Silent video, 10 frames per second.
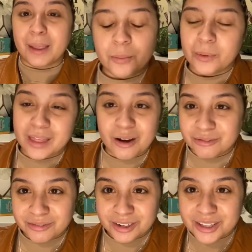Without
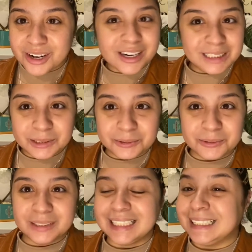further ado,
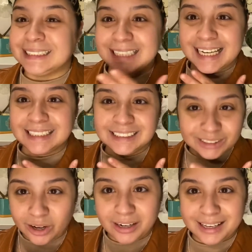let's get
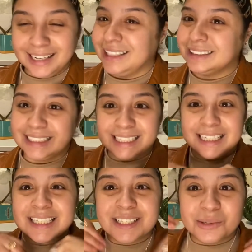started into
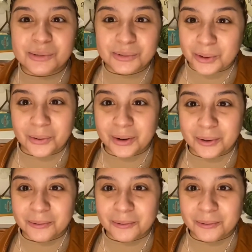this tutorial.